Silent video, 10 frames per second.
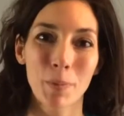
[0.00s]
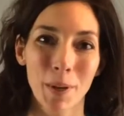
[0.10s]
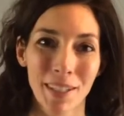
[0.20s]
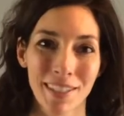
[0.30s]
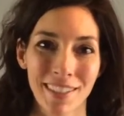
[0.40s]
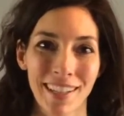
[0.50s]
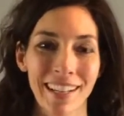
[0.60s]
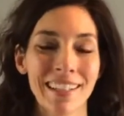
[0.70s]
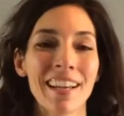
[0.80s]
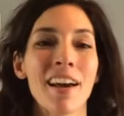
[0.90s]
party
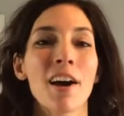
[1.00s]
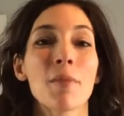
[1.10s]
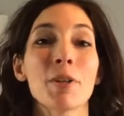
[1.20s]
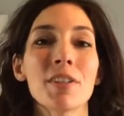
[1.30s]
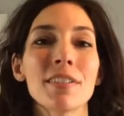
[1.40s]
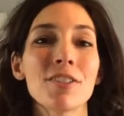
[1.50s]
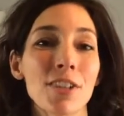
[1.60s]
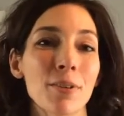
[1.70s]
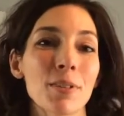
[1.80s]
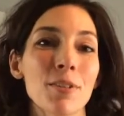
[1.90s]
tonight. I'm here to
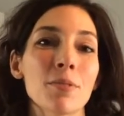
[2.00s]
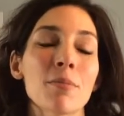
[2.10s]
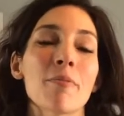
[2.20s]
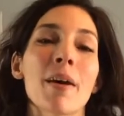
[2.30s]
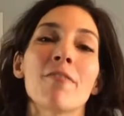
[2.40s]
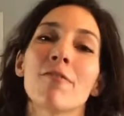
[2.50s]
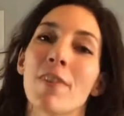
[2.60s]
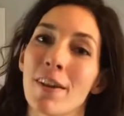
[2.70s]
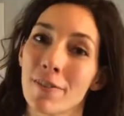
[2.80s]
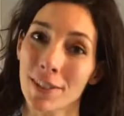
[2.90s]
share with you some of my
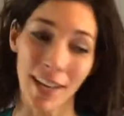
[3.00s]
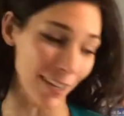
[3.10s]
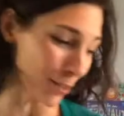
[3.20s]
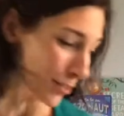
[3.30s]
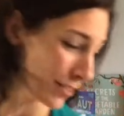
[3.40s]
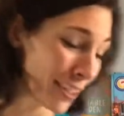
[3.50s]
favorite titles.